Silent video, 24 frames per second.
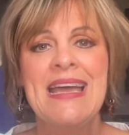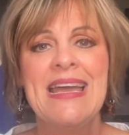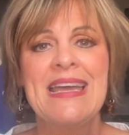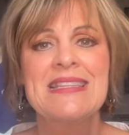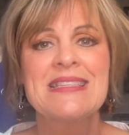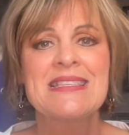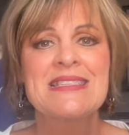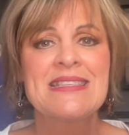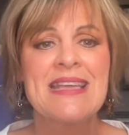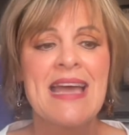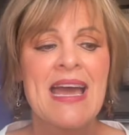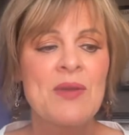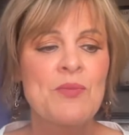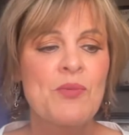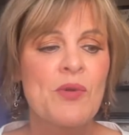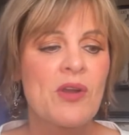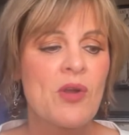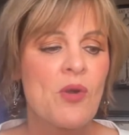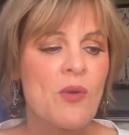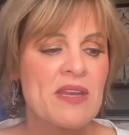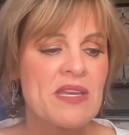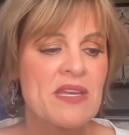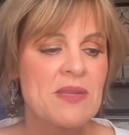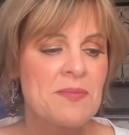Instead, we're
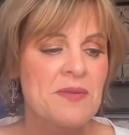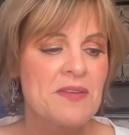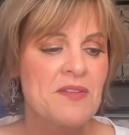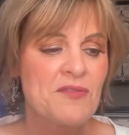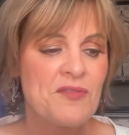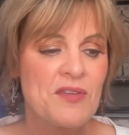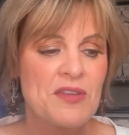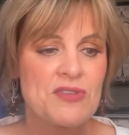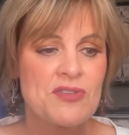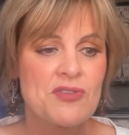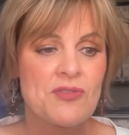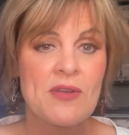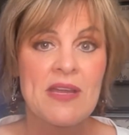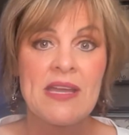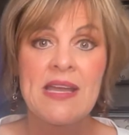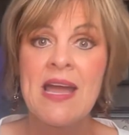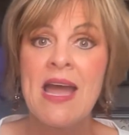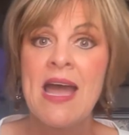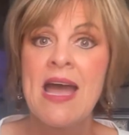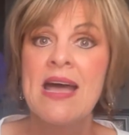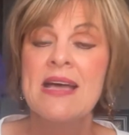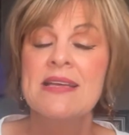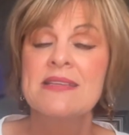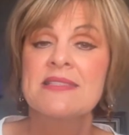going to be featuring
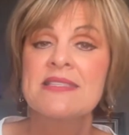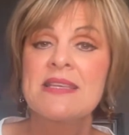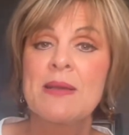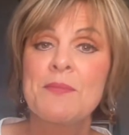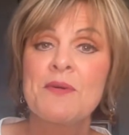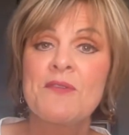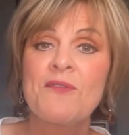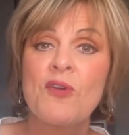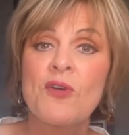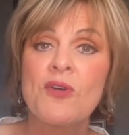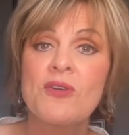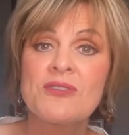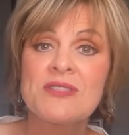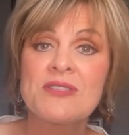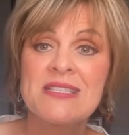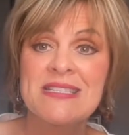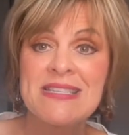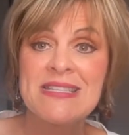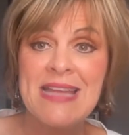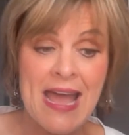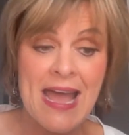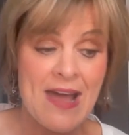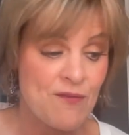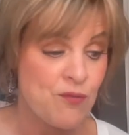some of her
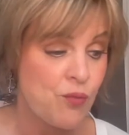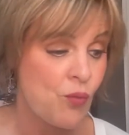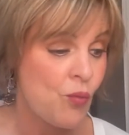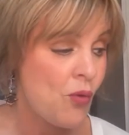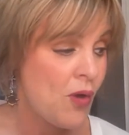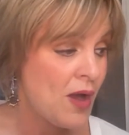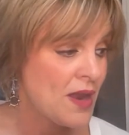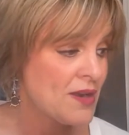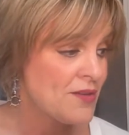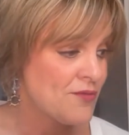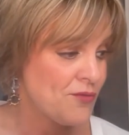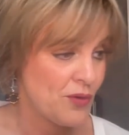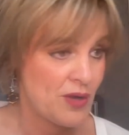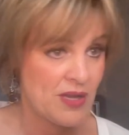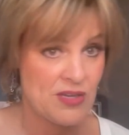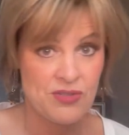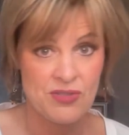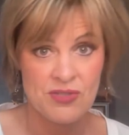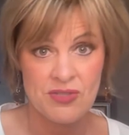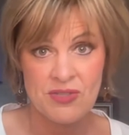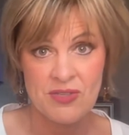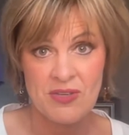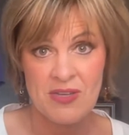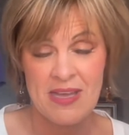staff, one of
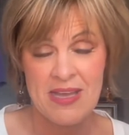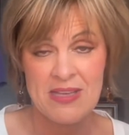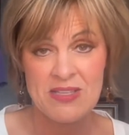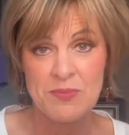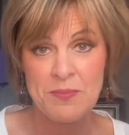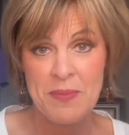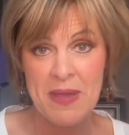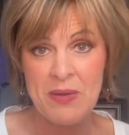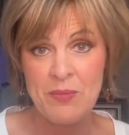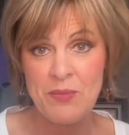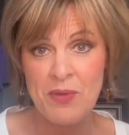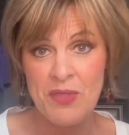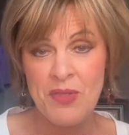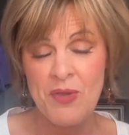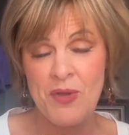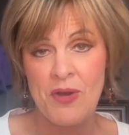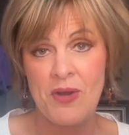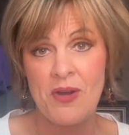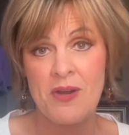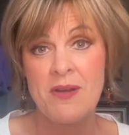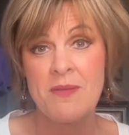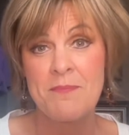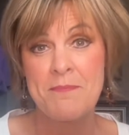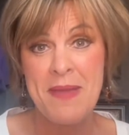which has been with
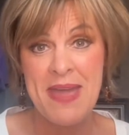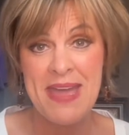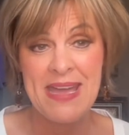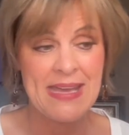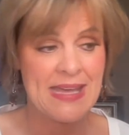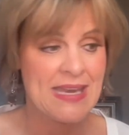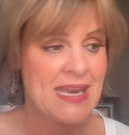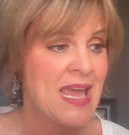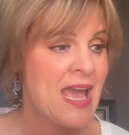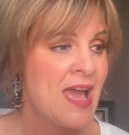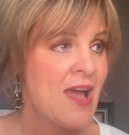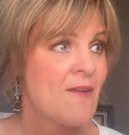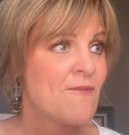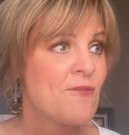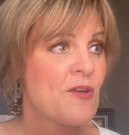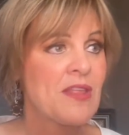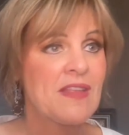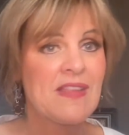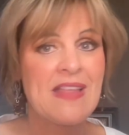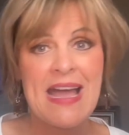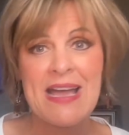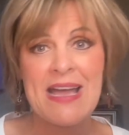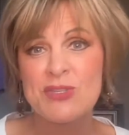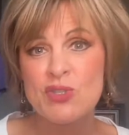her, Megan, for
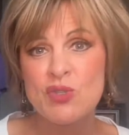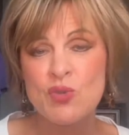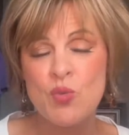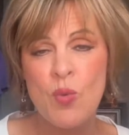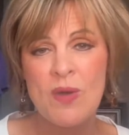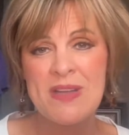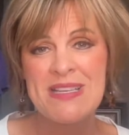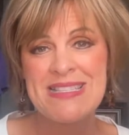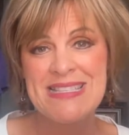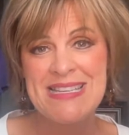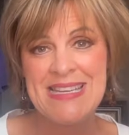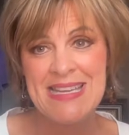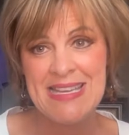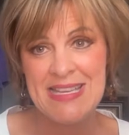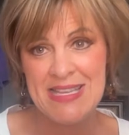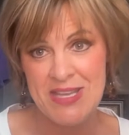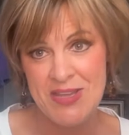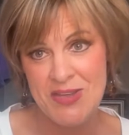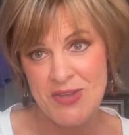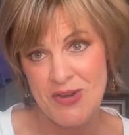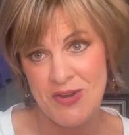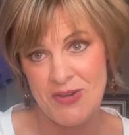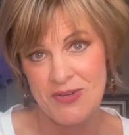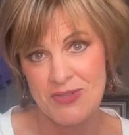the last 20
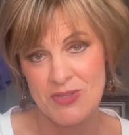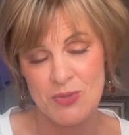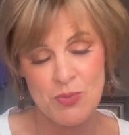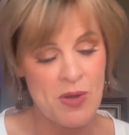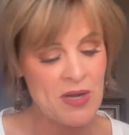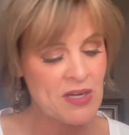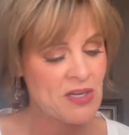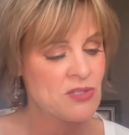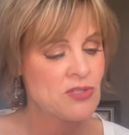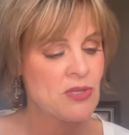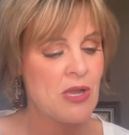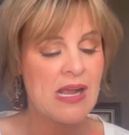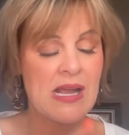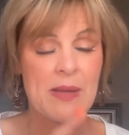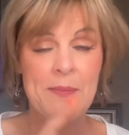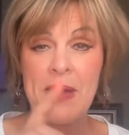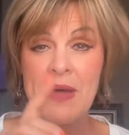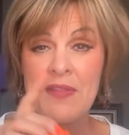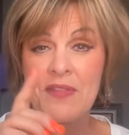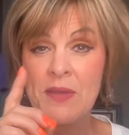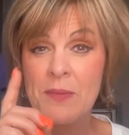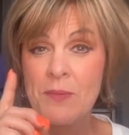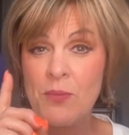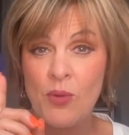years. We're going to talk
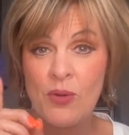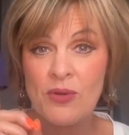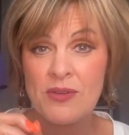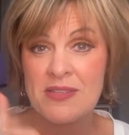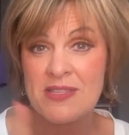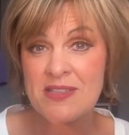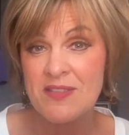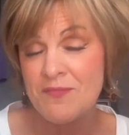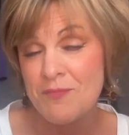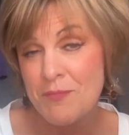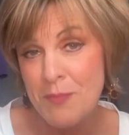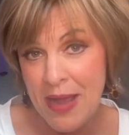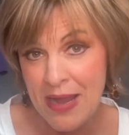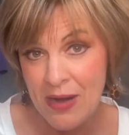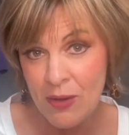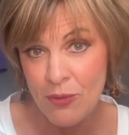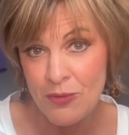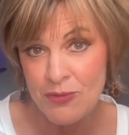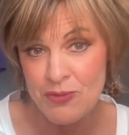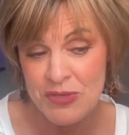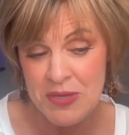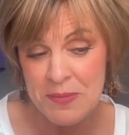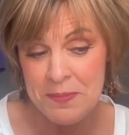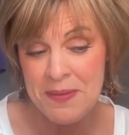about the importance of
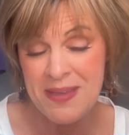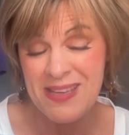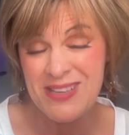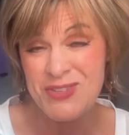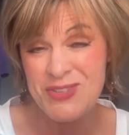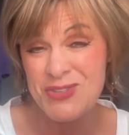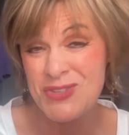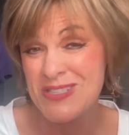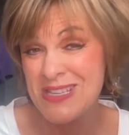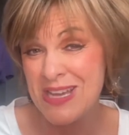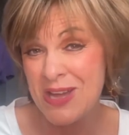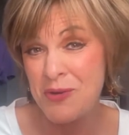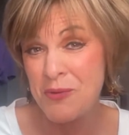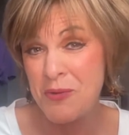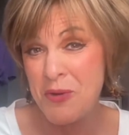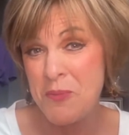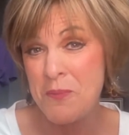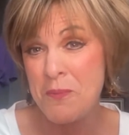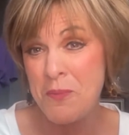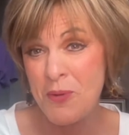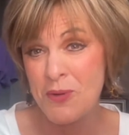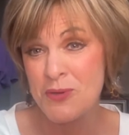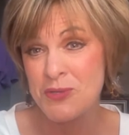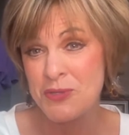microchipping, and she's got her
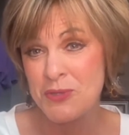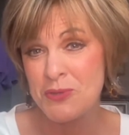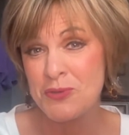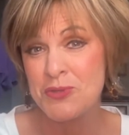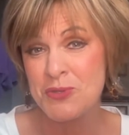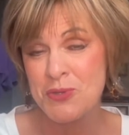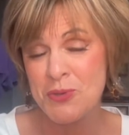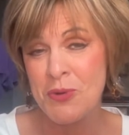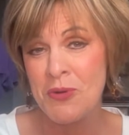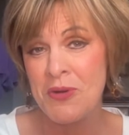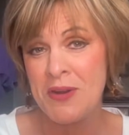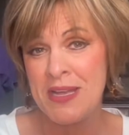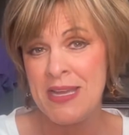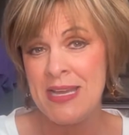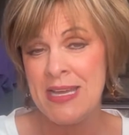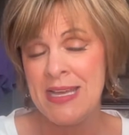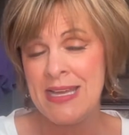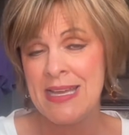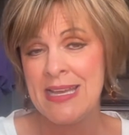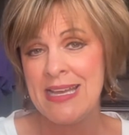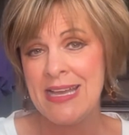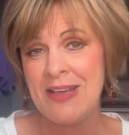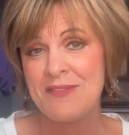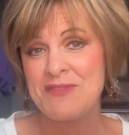own personal story
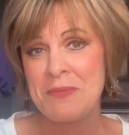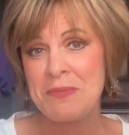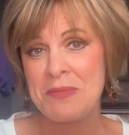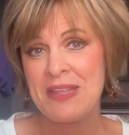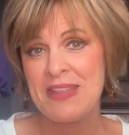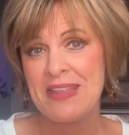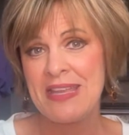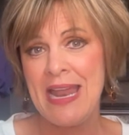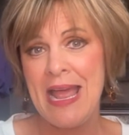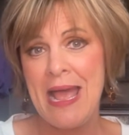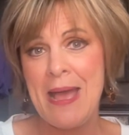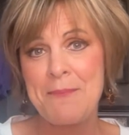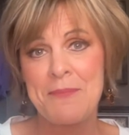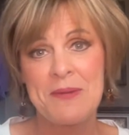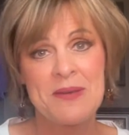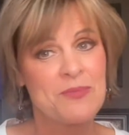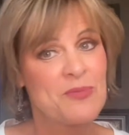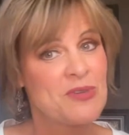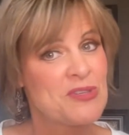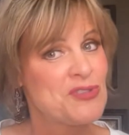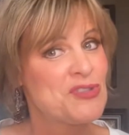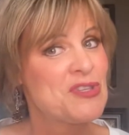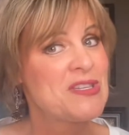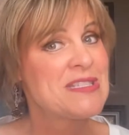of something that
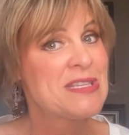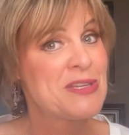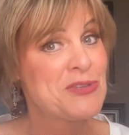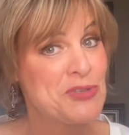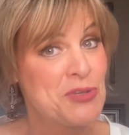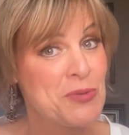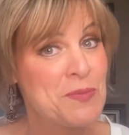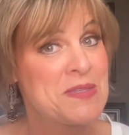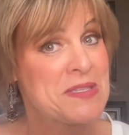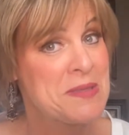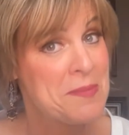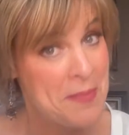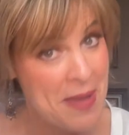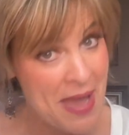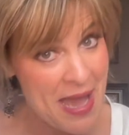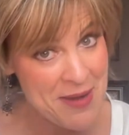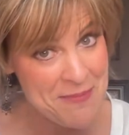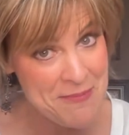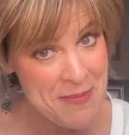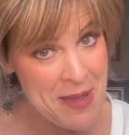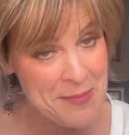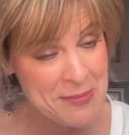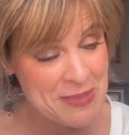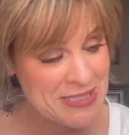happened when she said she was a
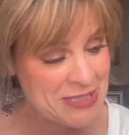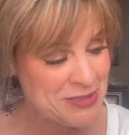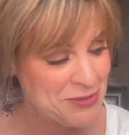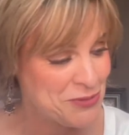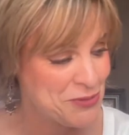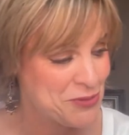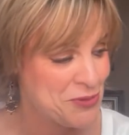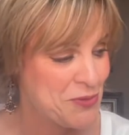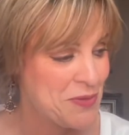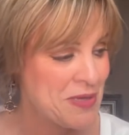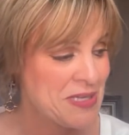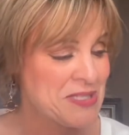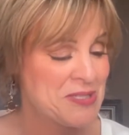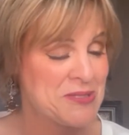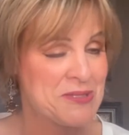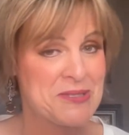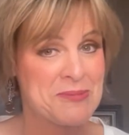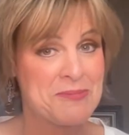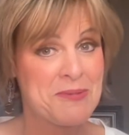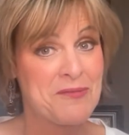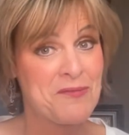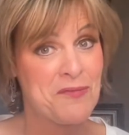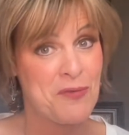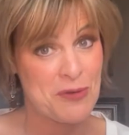bad mom and didn't do it.
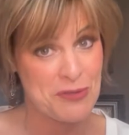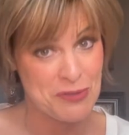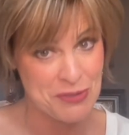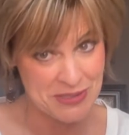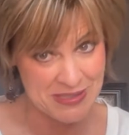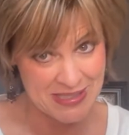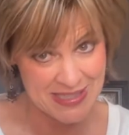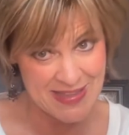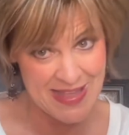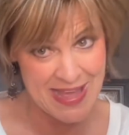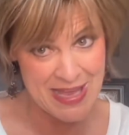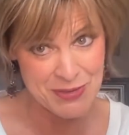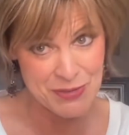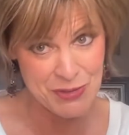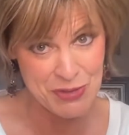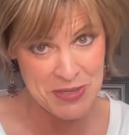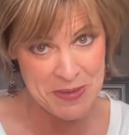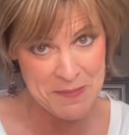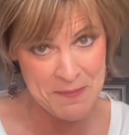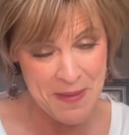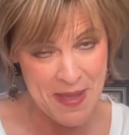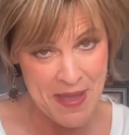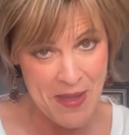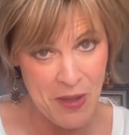But fortunately, that
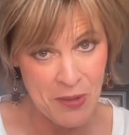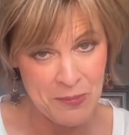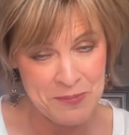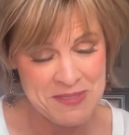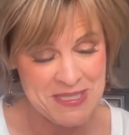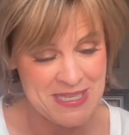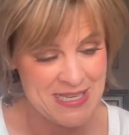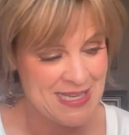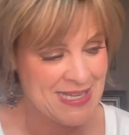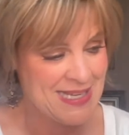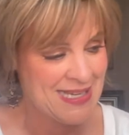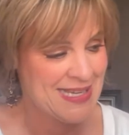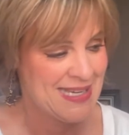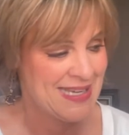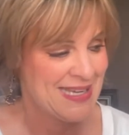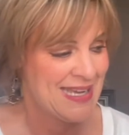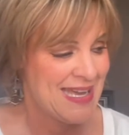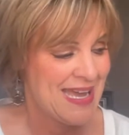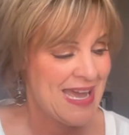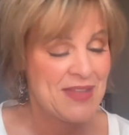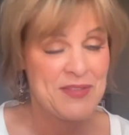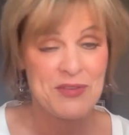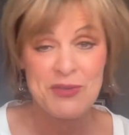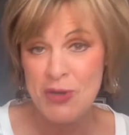chip helped,
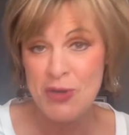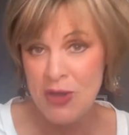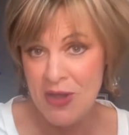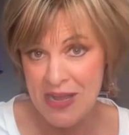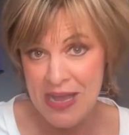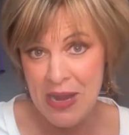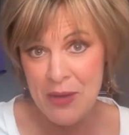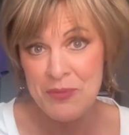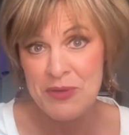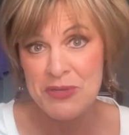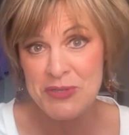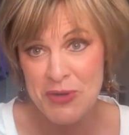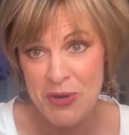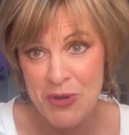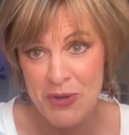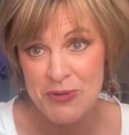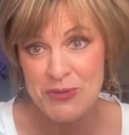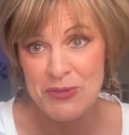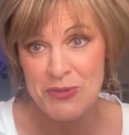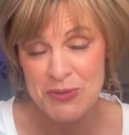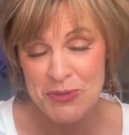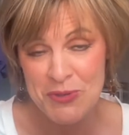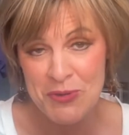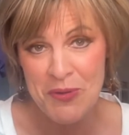and the dog got
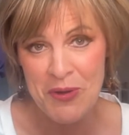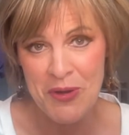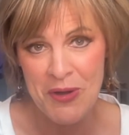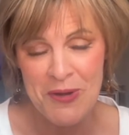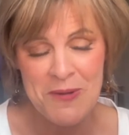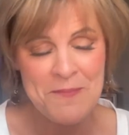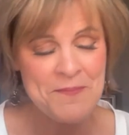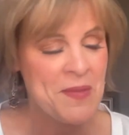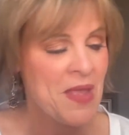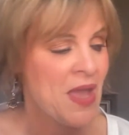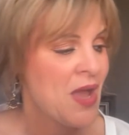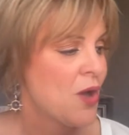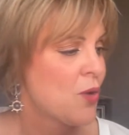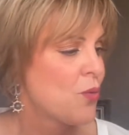returned to her.